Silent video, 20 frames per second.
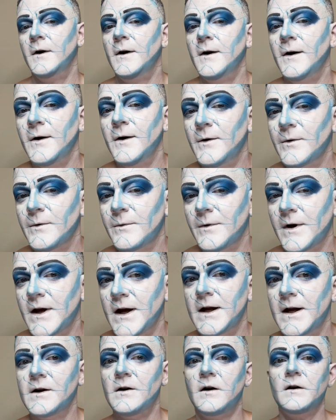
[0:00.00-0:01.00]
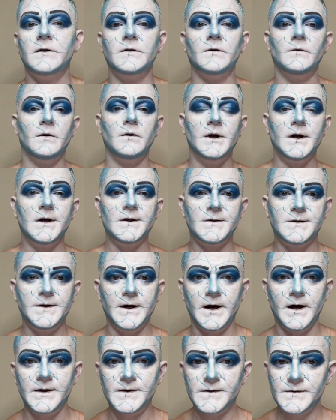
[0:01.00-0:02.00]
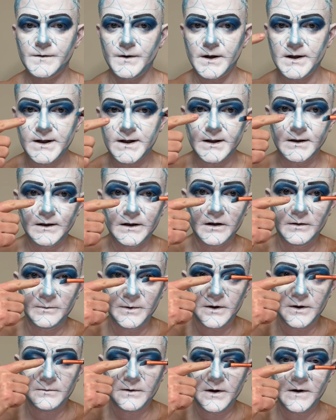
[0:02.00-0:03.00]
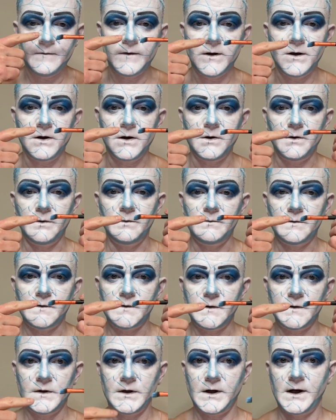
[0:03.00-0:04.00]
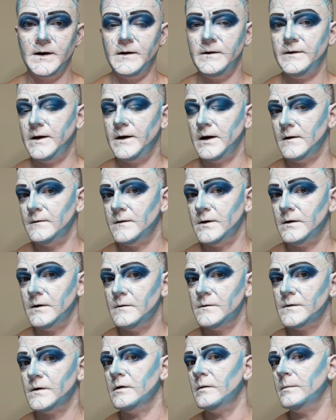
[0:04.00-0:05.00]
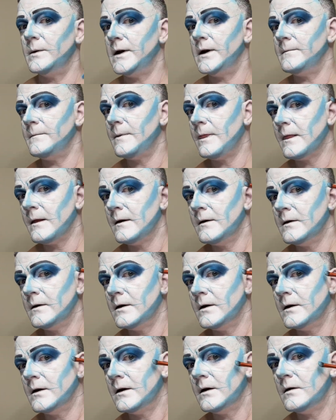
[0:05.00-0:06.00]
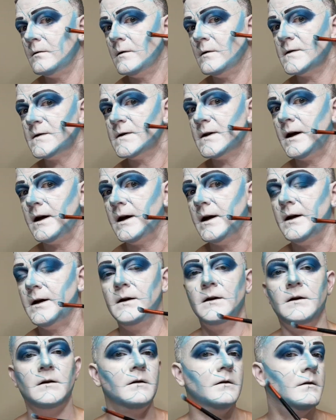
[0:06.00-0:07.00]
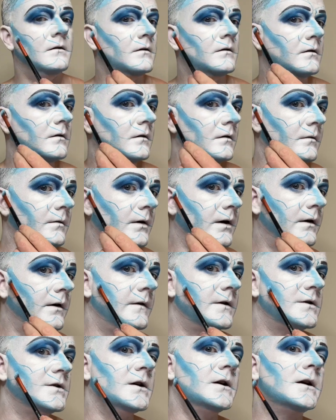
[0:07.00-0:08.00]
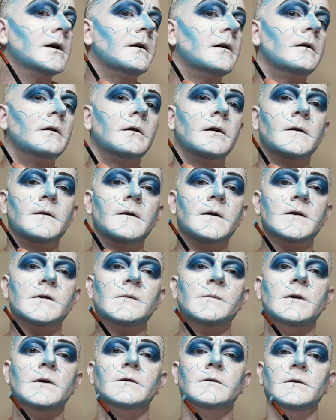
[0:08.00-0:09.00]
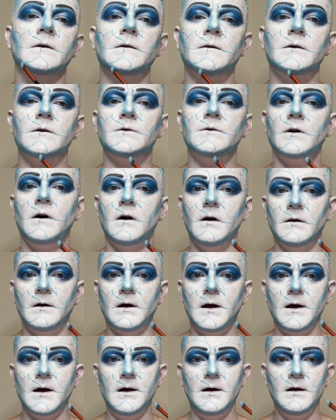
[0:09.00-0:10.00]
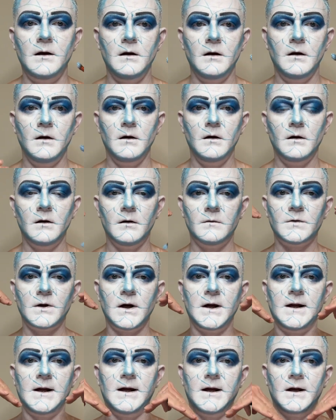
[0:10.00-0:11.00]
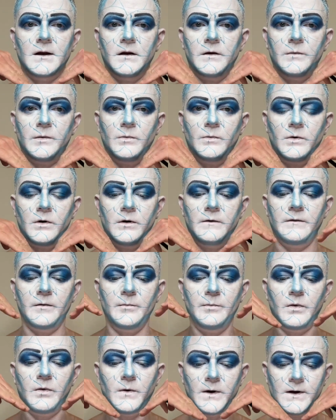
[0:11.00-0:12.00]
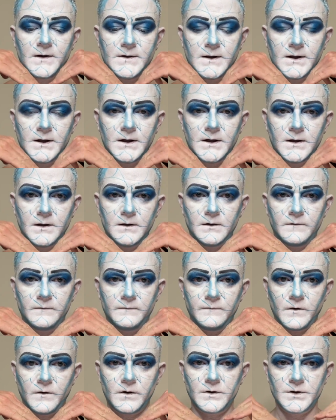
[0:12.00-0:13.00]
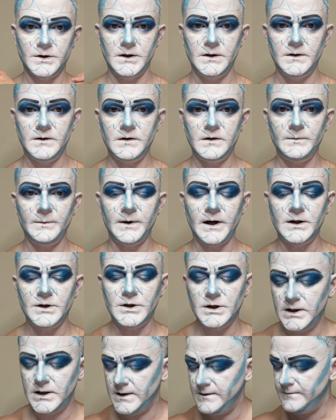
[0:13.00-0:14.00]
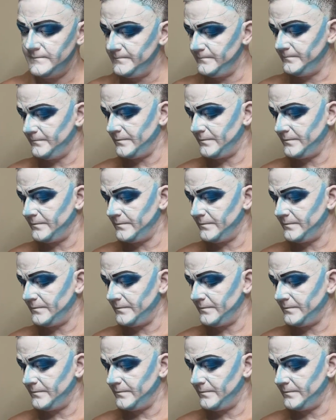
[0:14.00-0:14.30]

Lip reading: All right, contouring is done. So I did a little bit around the nose to kind of thin out the nose a little bit. And once again, around the cheek here, and then especially the jawline, trying to get a little bit more of a pointed version to my chin.